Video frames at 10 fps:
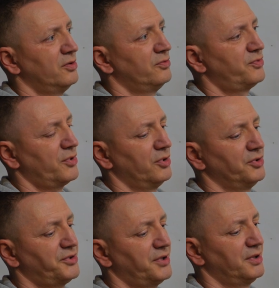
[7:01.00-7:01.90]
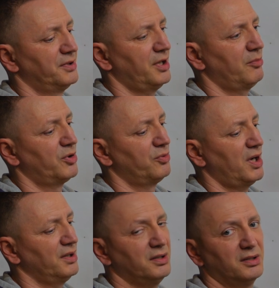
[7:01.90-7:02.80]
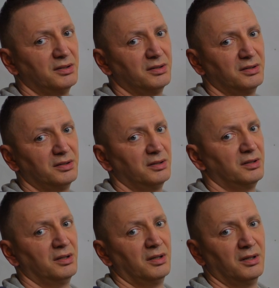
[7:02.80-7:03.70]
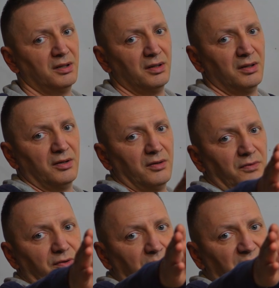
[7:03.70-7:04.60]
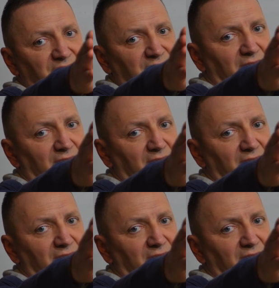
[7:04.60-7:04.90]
front number 1 from that